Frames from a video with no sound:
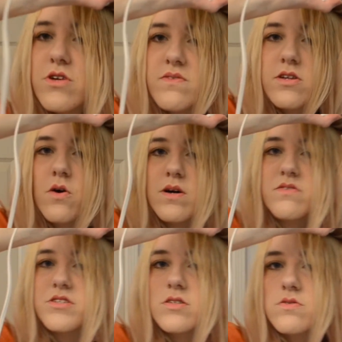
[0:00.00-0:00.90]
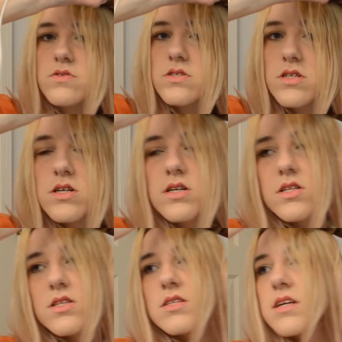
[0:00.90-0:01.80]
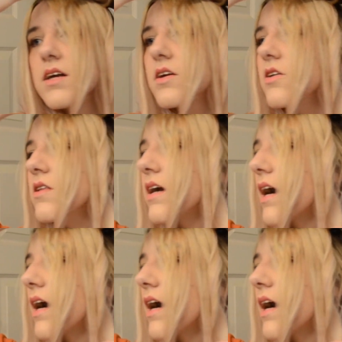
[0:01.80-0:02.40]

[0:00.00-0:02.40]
even know if she used this kind of curling